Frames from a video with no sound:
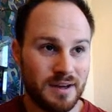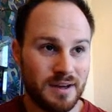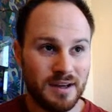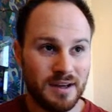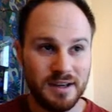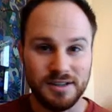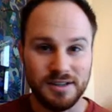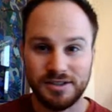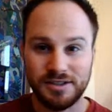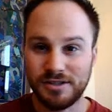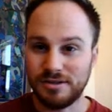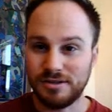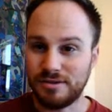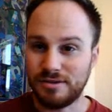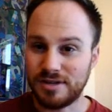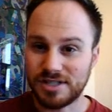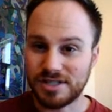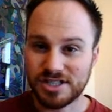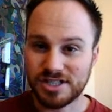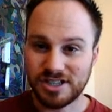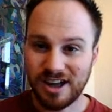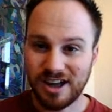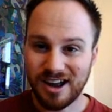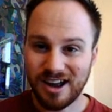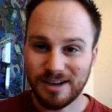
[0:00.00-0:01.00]
into the
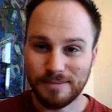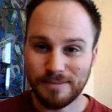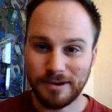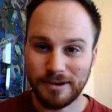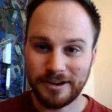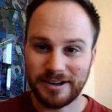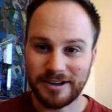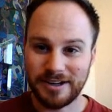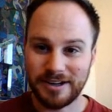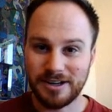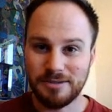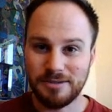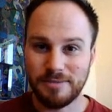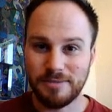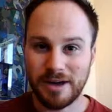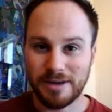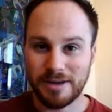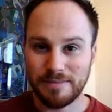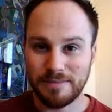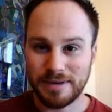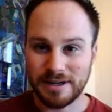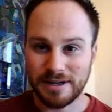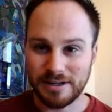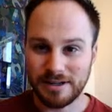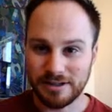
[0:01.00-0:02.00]
stock market, you
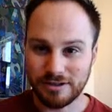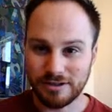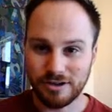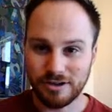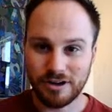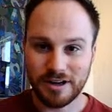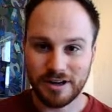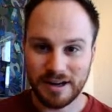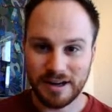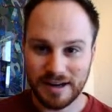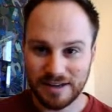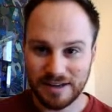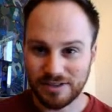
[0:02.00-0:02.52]
might be looking